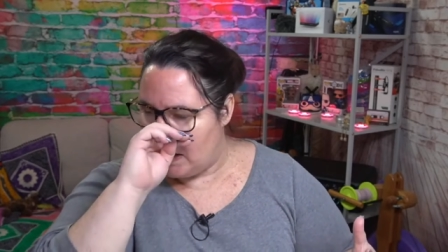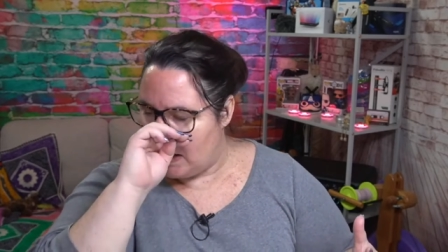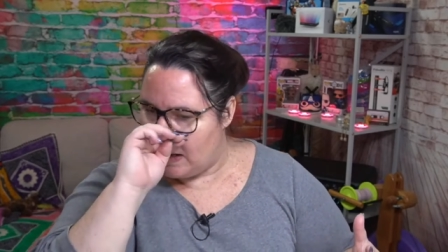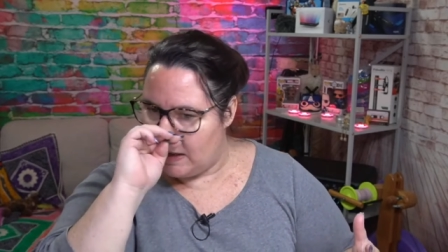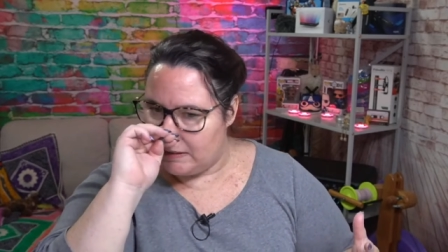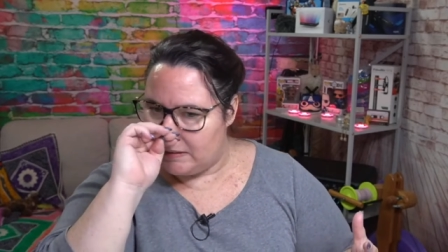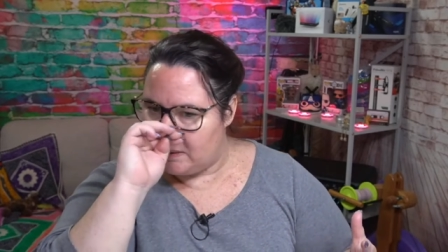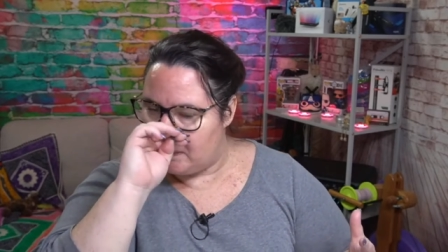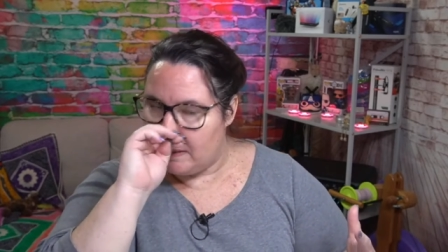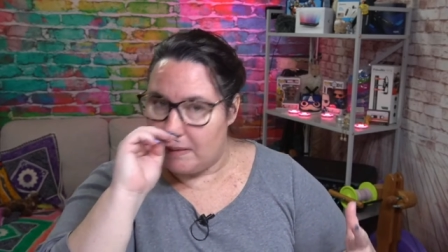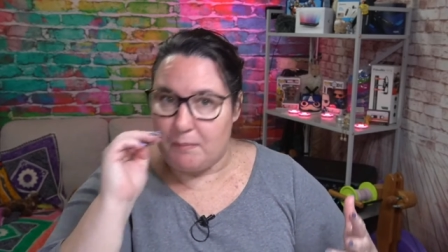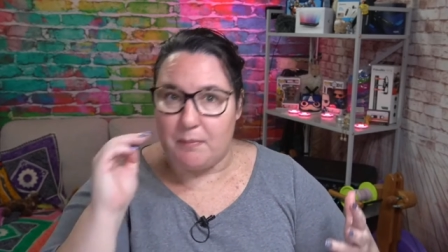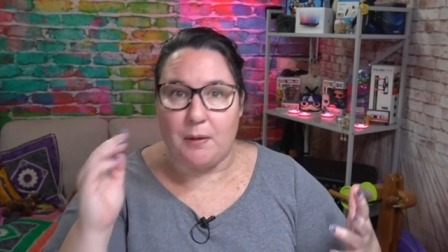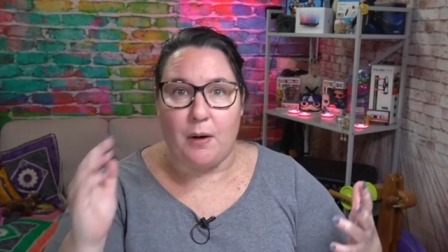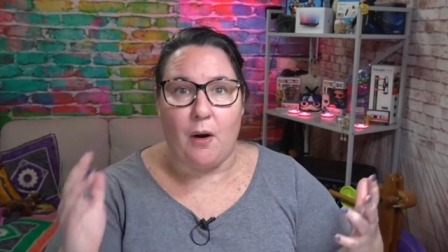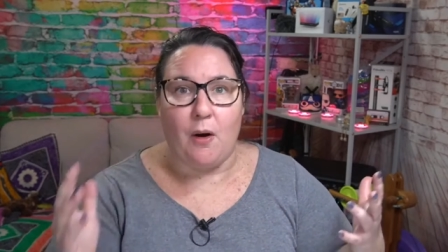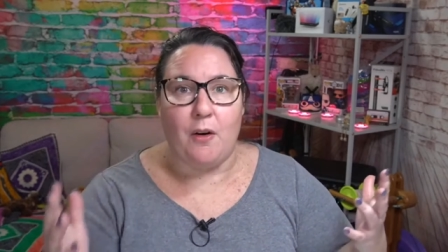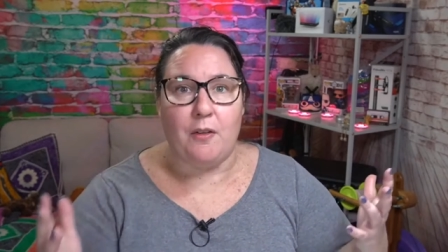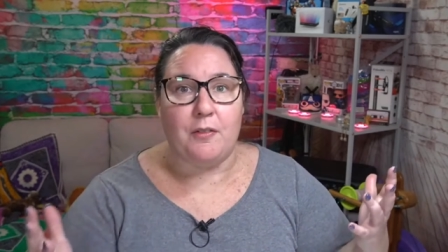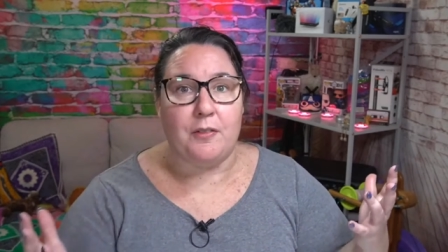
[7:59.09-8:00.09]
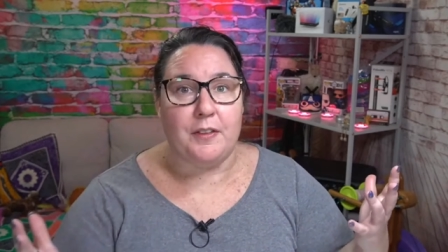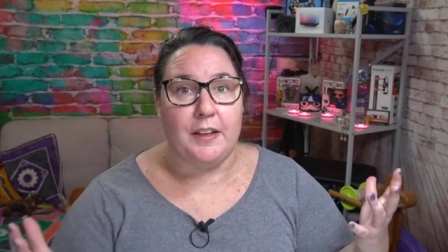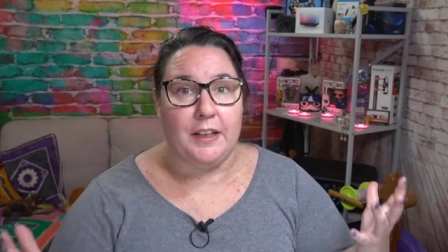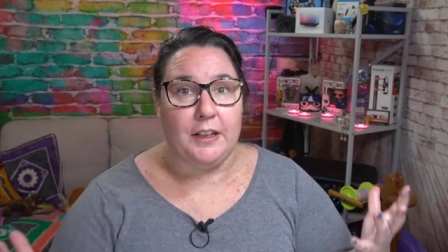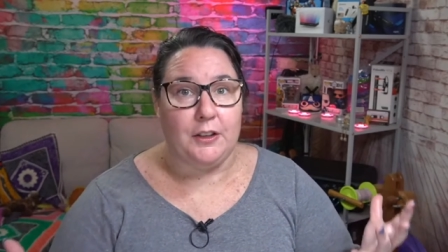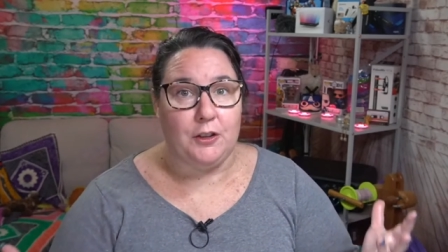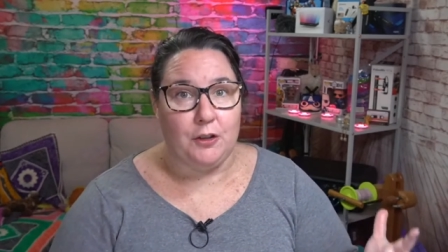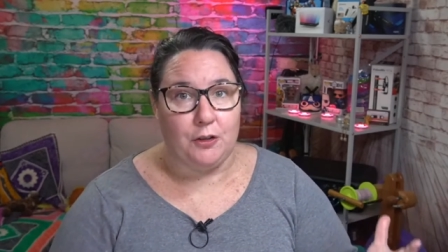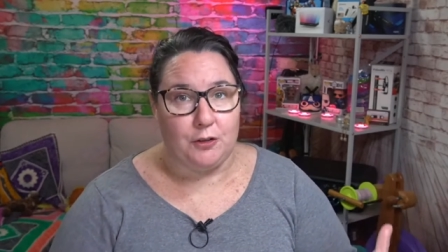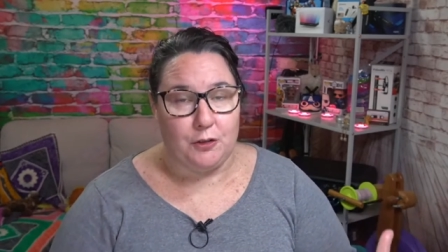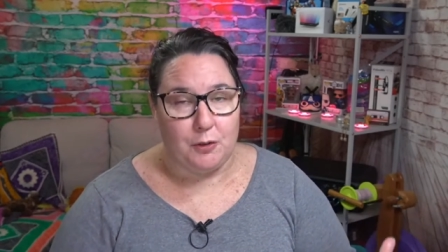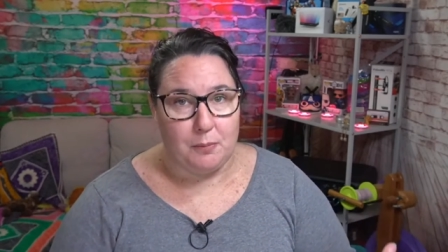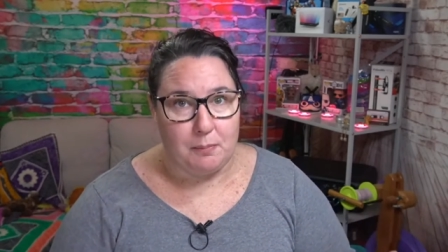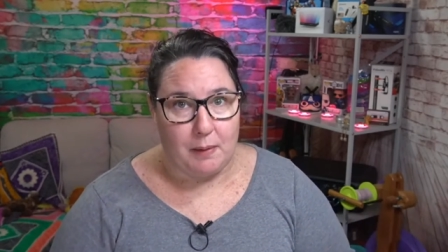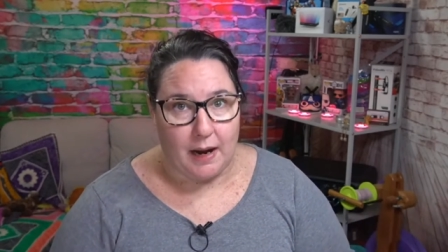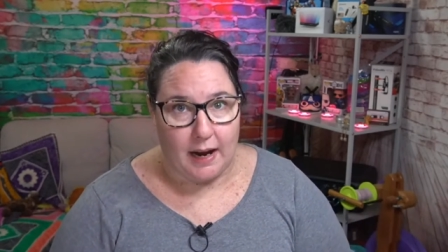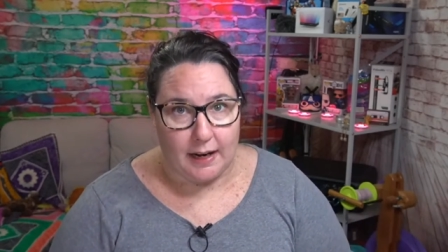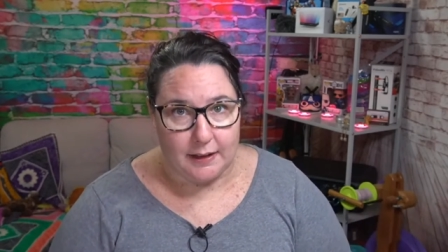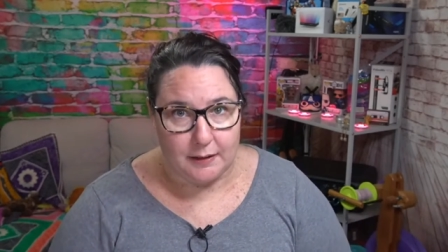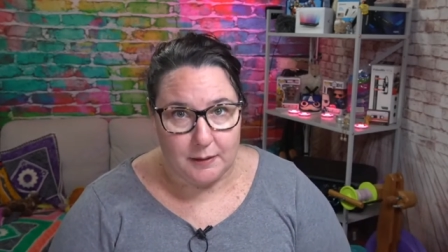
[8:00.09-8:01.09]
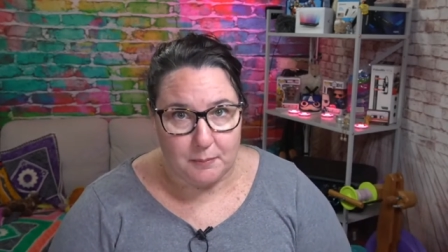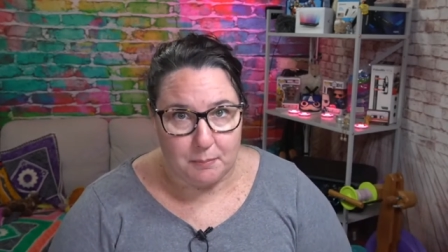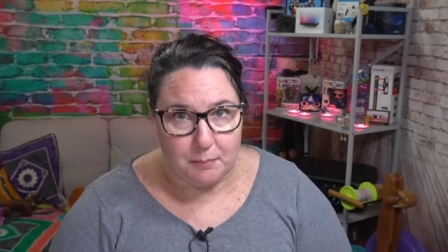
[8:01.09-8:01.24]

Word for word: as a member of the YouTube Partner